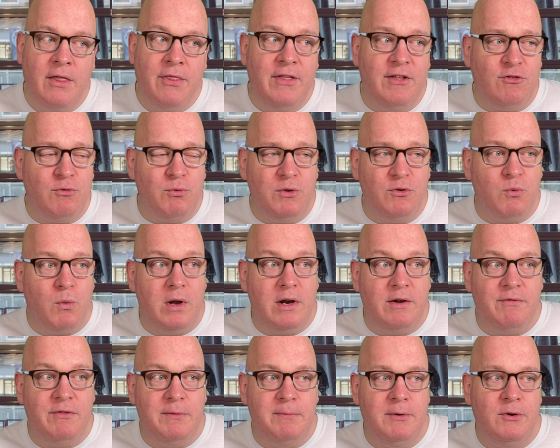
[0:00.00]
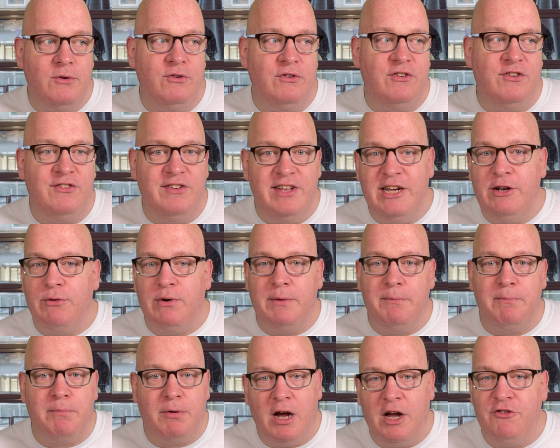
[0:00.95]
This was one of the most
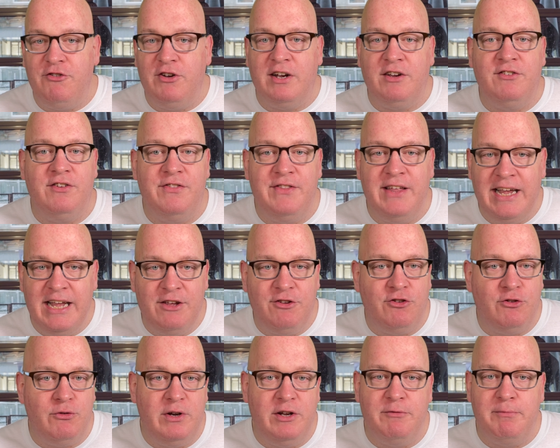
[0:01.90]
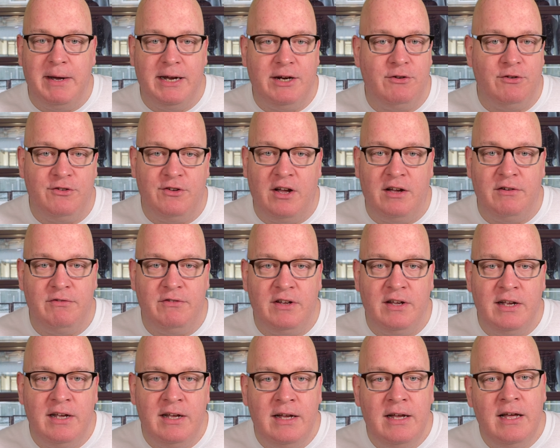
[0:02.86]
secret projects in the history of Microsoft.
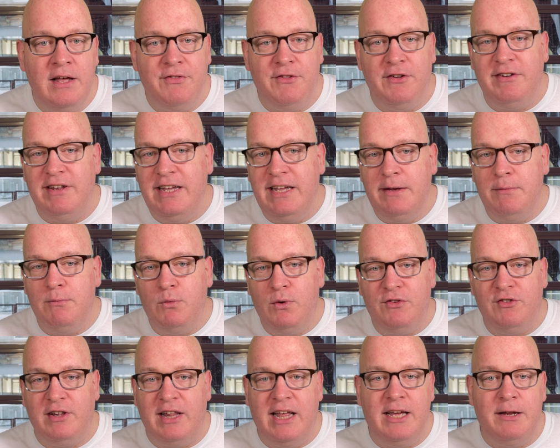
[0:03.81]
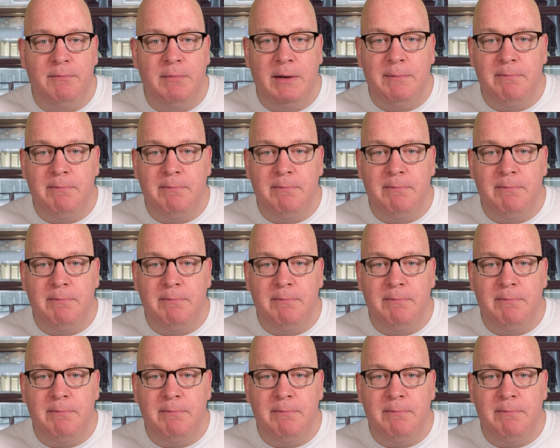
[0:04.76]
The team was led by